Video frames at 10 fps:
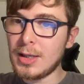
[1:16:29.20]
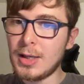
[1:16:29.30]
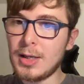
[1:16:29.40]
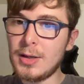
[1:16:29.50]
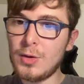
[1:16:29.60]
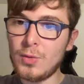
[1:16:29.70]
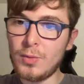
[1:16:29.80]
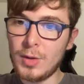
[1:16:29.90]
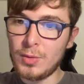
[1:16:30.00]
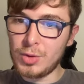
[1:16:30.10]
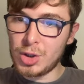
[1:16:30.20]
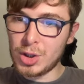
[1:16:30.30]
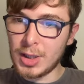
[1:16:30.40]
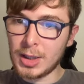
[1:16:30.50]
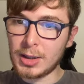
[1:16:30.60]
and we will
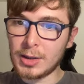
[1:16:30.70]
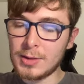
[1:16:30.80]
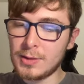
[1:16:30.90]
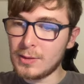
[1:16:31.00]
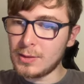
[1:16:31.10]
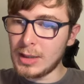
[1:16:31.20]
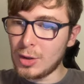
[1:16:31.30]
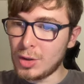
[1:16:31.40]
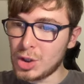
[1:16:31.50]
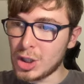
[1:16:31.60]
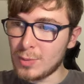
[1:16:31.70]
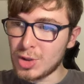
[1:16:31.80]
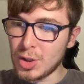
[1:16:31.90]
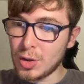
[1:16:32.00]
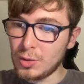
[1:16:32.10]
check the ownership.
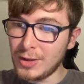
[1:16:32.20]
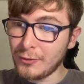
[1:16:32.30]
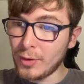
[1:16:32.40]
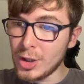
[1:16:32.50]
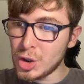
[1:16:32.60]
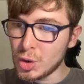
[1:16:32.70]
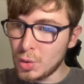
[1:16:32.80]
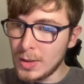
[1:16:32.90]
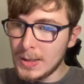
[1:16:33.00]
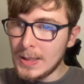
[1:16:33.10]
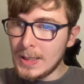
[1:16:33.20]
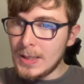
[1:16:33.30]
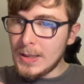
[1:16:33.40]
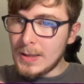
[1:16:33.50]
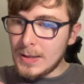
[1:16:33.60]
So differential.
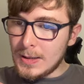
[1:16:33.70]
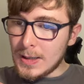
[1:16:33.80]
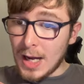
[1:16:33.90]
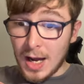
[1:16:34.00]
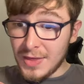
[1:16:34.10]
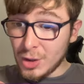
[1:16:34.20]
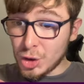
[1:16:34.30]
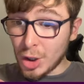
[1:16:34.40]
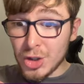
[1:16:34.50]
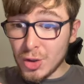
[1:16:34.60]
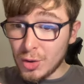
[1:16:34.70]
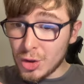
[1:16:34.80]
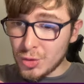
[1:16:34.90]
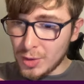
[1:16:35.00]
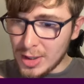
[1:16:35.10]
I think Trossard
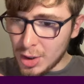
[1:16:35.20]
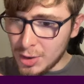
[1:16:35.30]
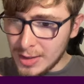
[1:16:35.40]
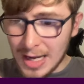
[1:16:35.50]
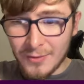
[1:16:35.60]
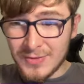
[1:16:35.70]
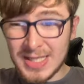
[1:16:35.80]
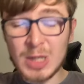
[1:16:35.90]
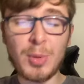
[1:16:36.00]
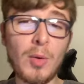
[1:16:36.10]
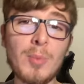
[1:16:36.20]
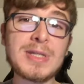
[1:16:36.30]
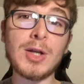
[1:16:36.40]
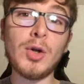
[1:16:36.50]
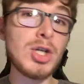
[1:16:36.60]
looks really good. Yeah,
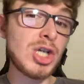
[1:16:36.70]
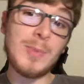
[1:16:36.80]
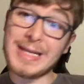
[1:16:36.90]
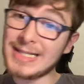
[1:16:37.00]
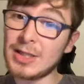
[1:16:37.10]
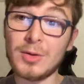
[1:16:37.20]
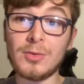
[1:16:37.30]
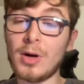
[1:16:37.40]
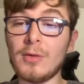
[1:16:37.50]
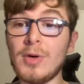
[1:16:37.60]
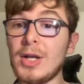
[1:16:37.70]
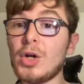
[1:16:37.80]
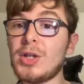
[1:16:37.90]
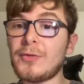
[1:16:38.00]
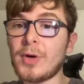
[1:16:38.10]
6.1% ownership is still a really
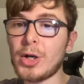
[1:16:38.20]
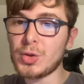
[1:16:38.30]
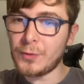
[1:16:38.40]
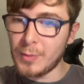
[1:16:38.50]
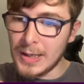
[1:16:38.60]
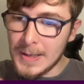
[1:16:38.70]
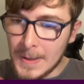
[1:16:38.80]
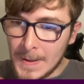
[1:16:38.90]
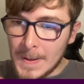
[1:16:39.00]
good differential for me.